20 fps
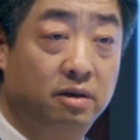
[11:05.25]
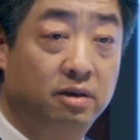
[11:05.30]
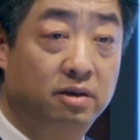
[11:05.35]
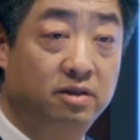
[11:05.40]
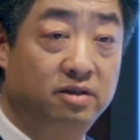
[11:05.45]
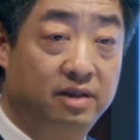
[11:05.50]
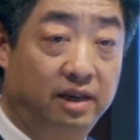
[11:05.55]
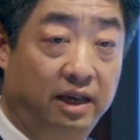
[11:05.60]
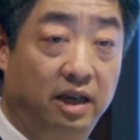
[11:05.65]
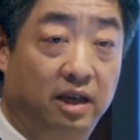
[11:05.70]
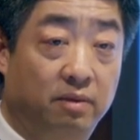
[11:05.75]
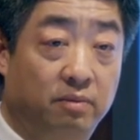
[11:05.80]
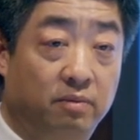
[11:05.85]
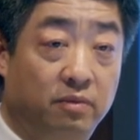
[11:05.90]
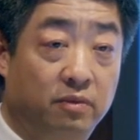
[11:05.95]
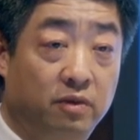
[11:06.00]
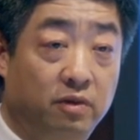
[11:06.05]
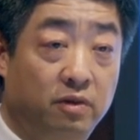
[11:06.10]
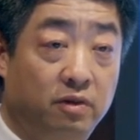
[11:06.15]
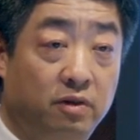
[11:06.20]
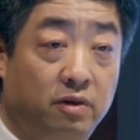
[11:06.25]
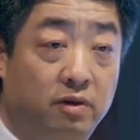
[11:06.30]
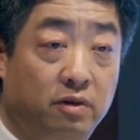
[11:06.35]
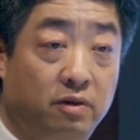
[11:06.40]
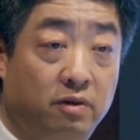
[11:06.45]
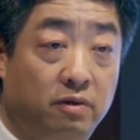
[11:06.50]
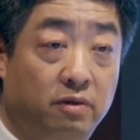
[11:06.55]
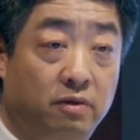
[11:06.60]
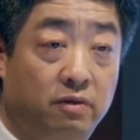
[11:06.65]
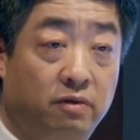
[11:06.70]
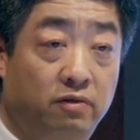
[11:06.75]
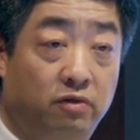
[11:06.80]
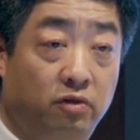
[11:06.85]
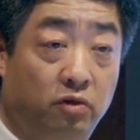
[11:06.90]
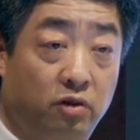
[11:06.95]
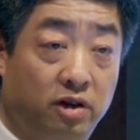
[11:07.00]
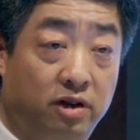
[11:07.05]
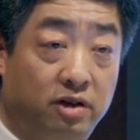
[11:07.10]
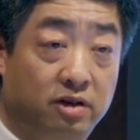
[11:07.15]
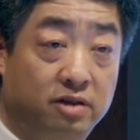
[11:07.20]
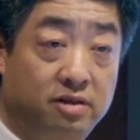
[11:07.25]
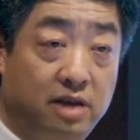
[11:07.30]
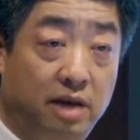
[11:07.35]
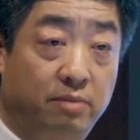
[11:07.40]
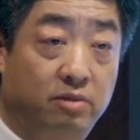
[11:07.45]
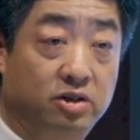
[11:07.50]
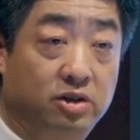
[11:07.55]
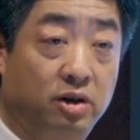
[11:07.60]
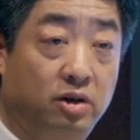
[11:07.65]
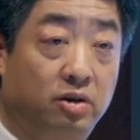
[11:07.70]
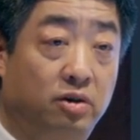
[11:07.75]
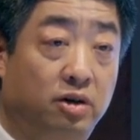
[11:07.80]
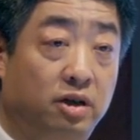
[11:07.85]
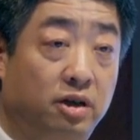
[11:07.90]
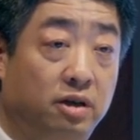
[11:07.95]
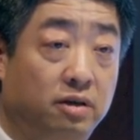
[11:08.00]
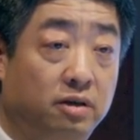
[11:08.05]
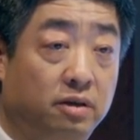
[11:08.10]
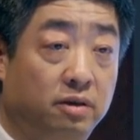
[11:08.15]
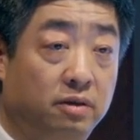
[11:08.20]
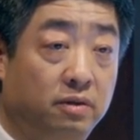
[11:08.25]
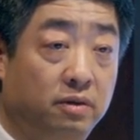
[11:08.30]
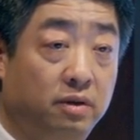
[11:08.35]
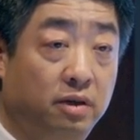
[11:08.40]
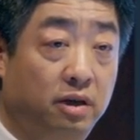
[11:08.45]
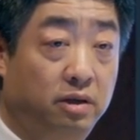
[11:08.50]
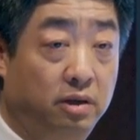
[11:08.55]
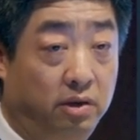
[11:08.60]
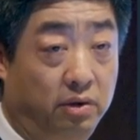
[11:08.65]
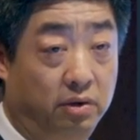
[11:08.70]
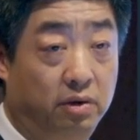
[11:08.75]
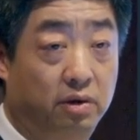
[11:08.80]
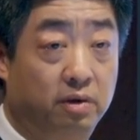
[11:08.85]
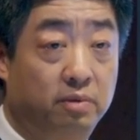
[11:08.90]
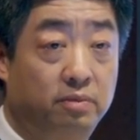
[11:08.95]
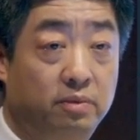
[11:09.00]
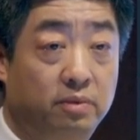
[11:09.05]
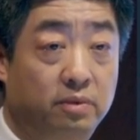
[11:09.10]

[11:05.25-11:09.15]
scheme for cybersecurity in Europe.